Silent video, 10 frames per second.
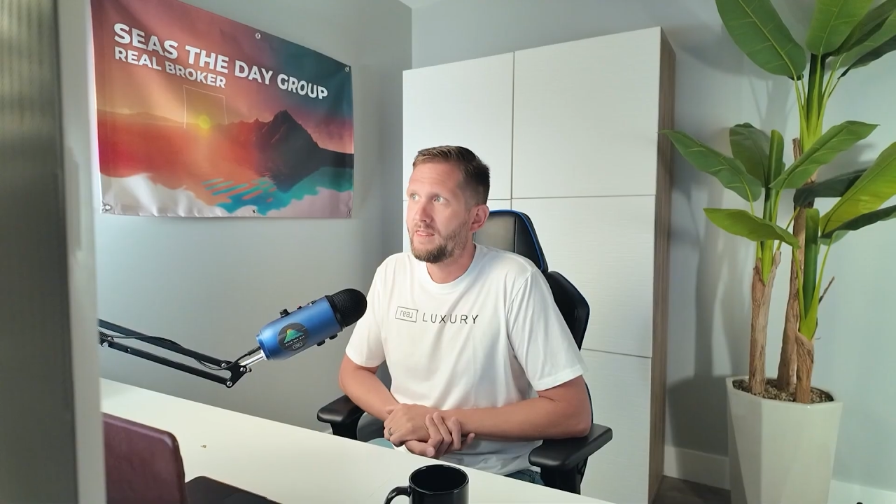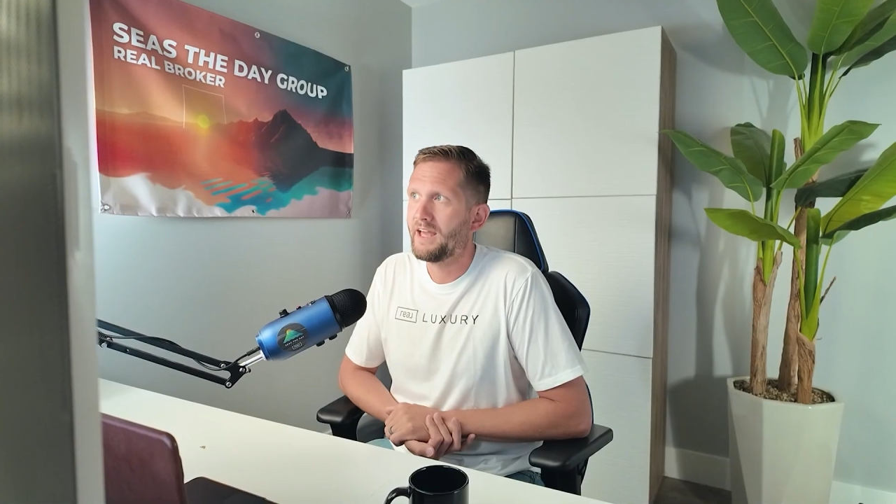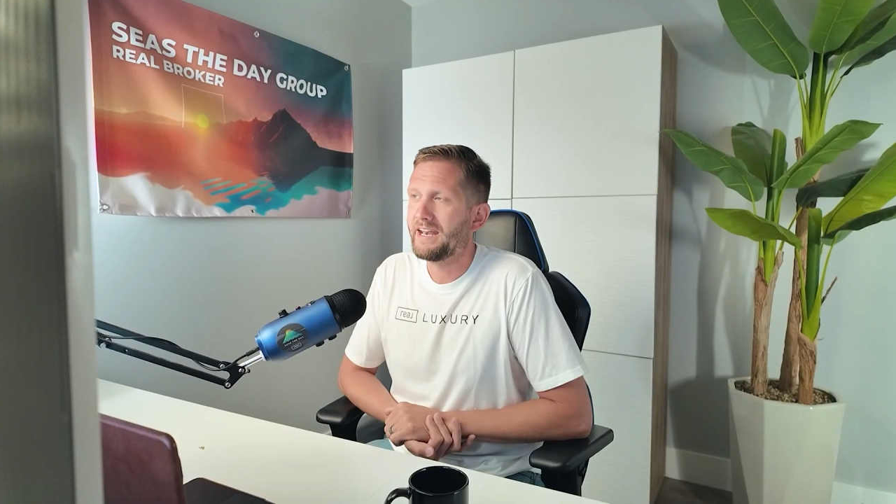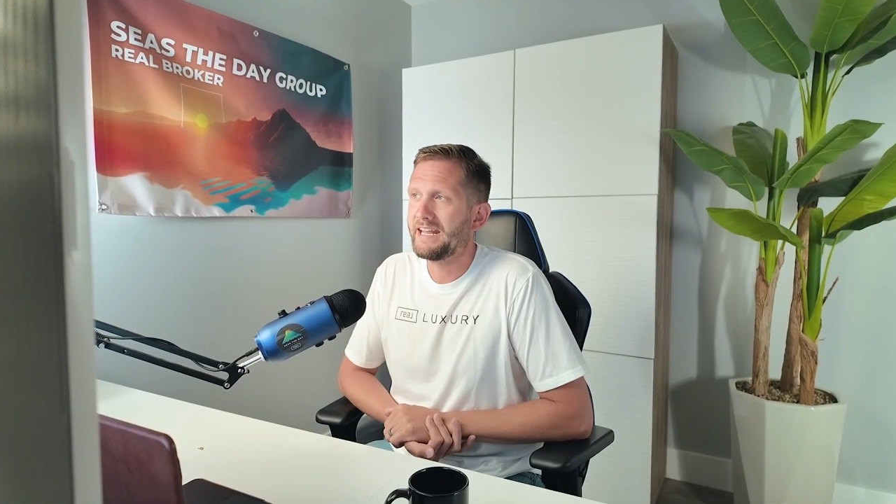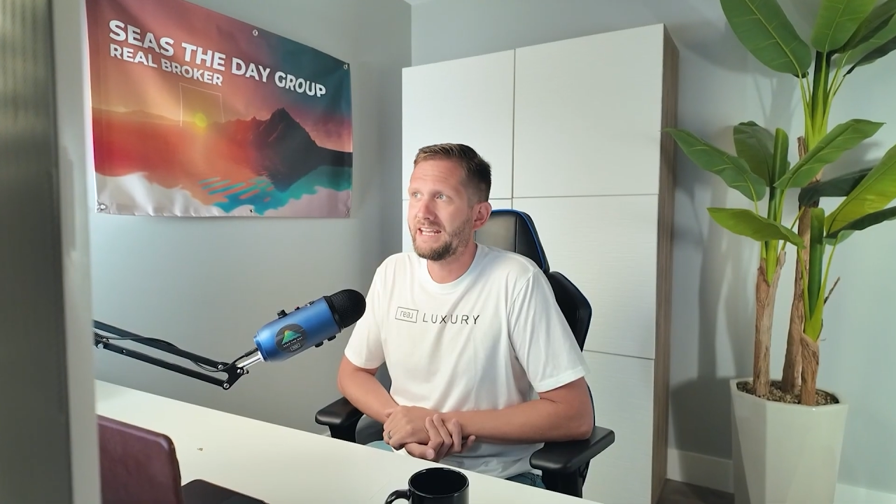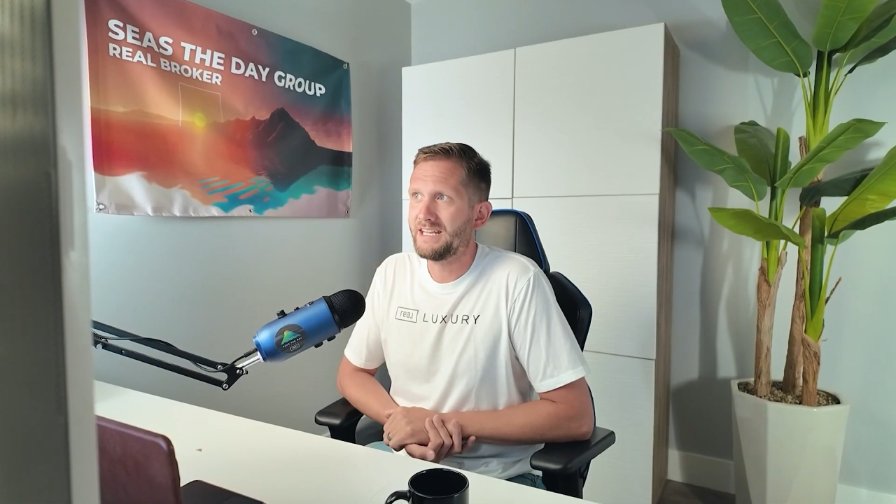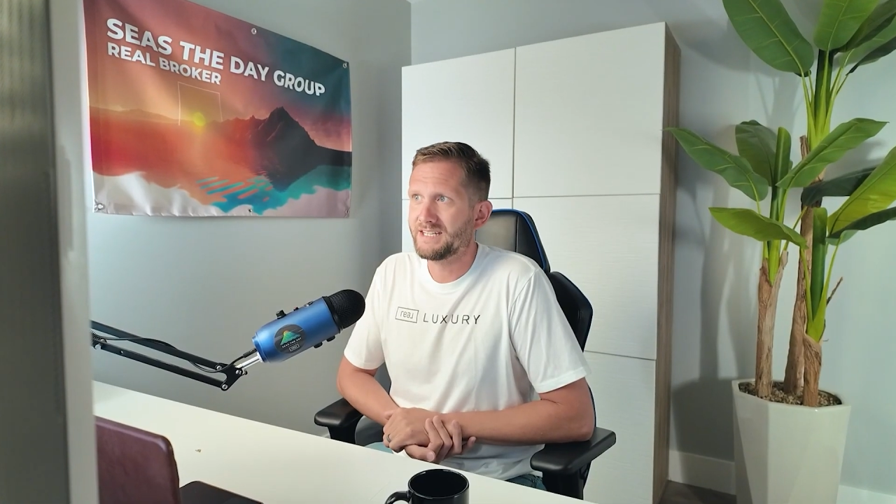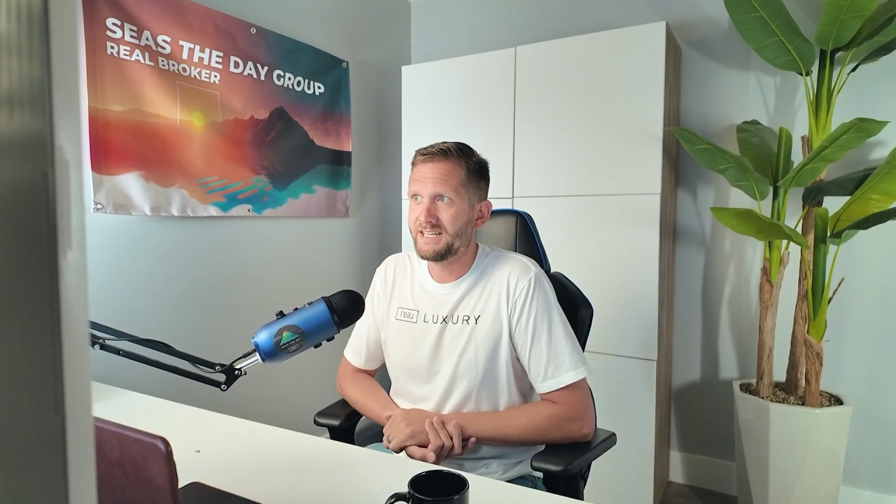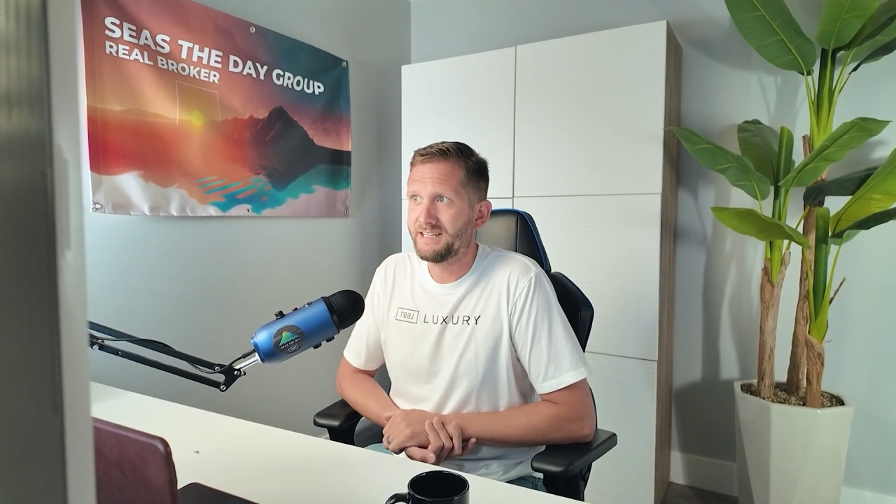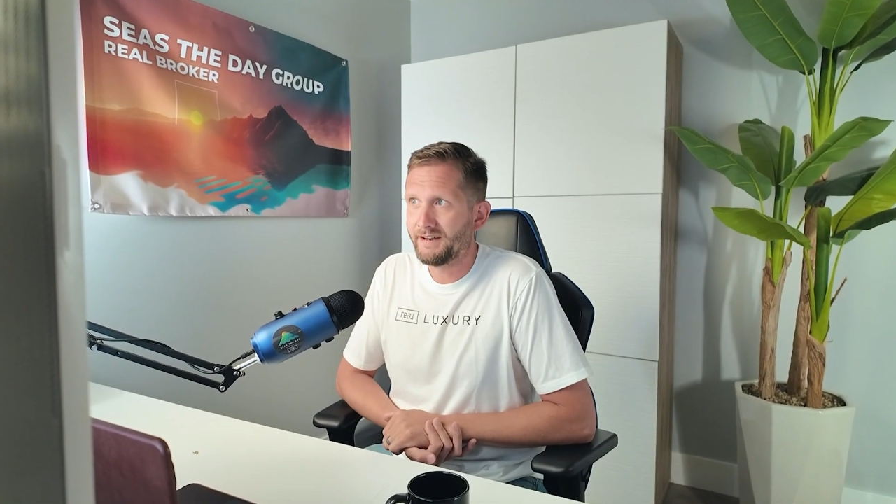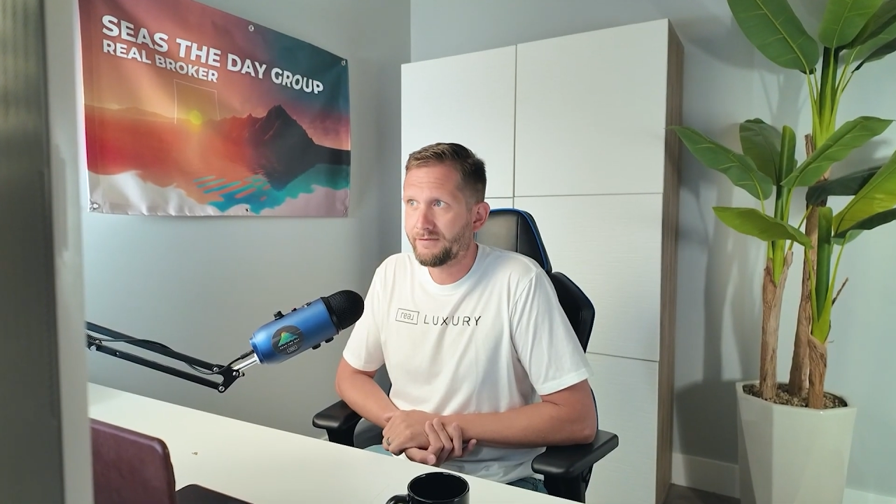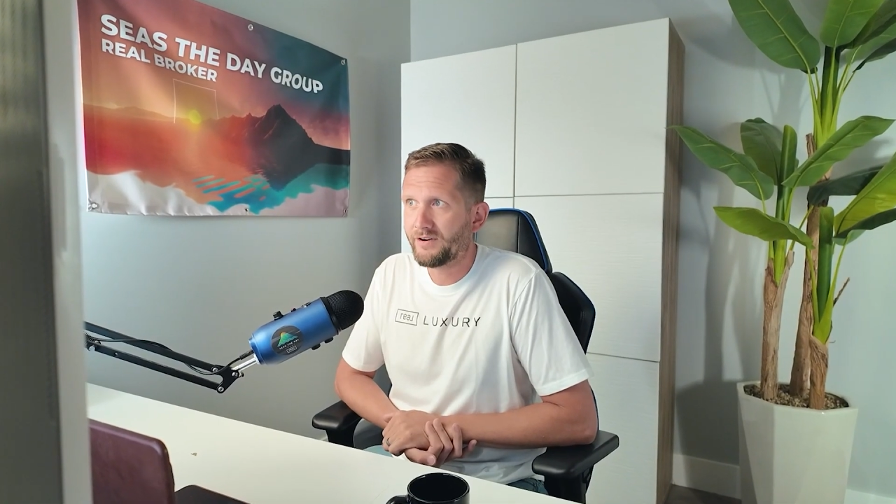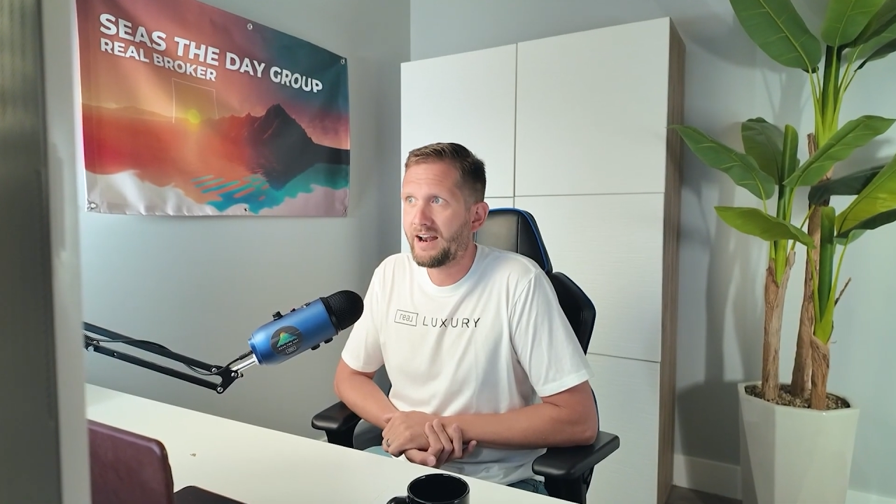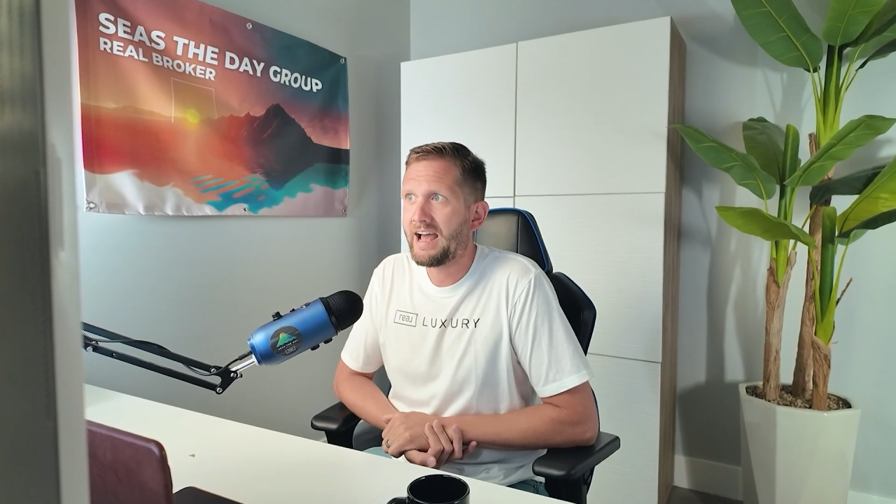that is a different